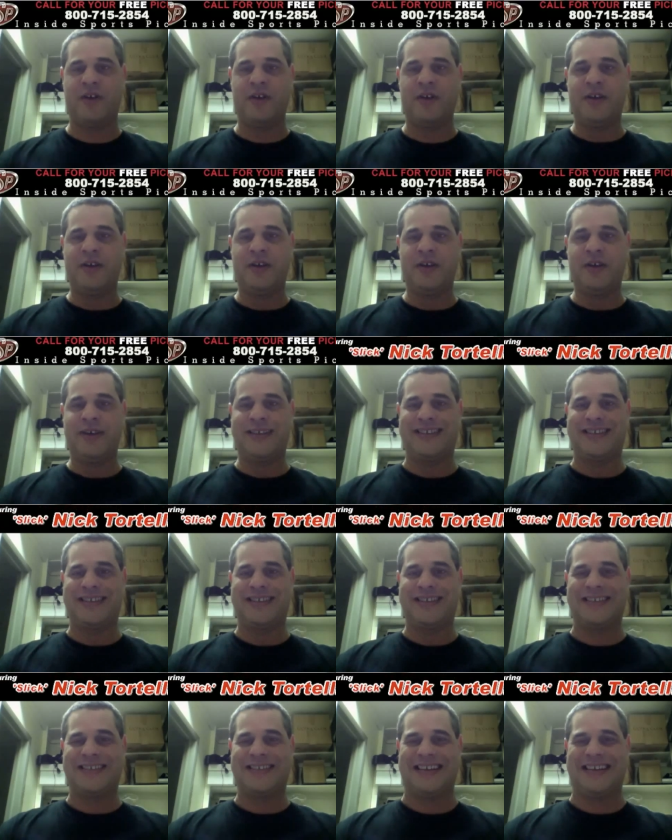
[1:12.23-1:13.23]
Slick
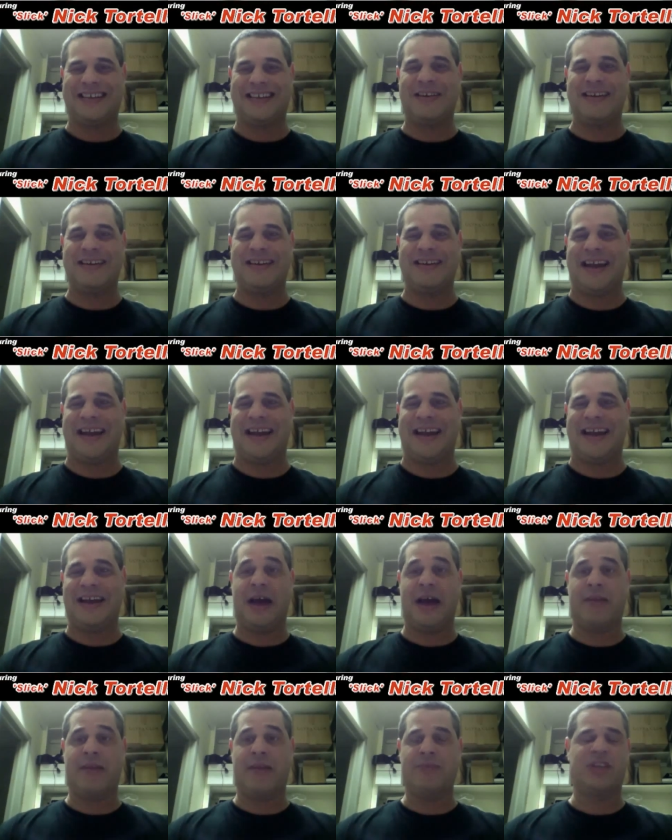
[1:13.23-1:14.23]
Nick had
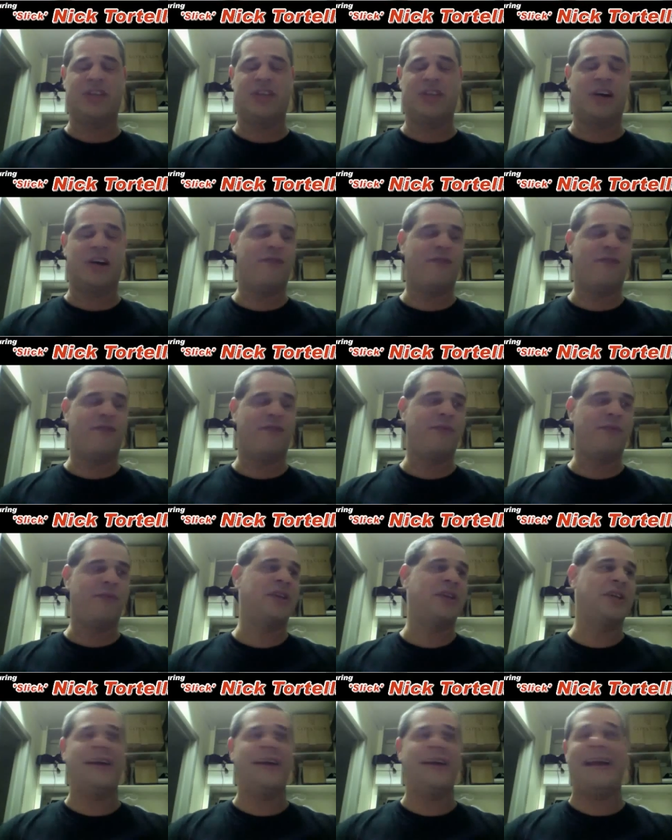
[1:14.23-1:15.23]
himself, Nick
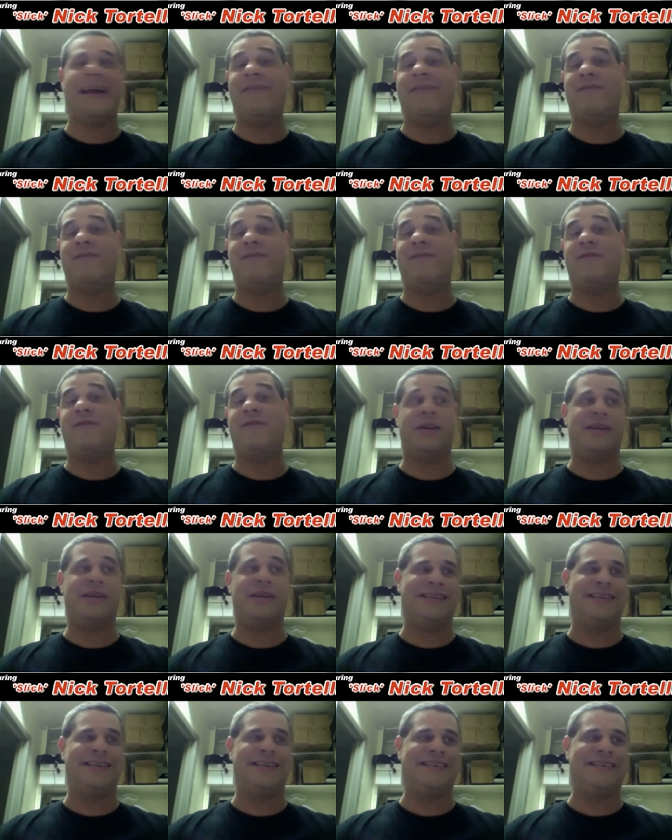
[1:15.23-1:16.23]
Tortelli, a very nice
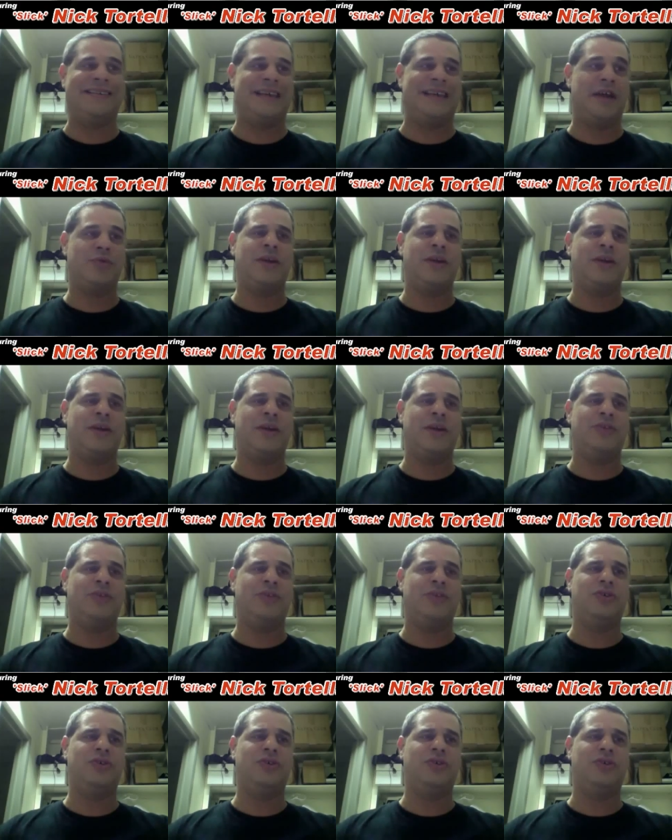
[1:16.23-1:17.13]
day. 3 and 2. So you say,